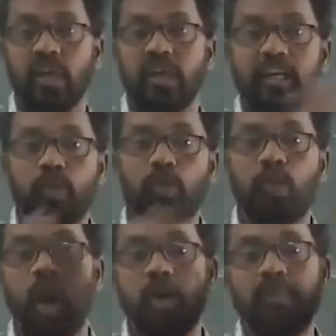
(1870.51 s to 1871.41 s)
it should
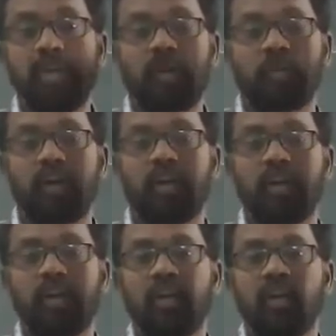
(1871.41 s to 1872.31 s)
not be equal.
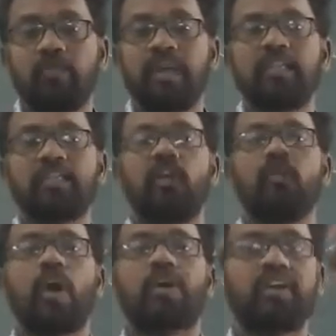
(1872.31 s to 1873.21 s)
Means
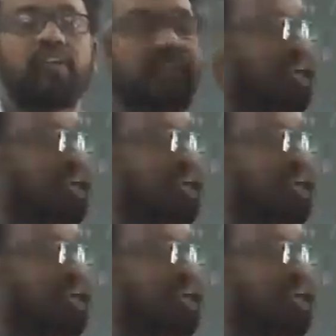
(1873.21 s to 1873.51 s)
whatever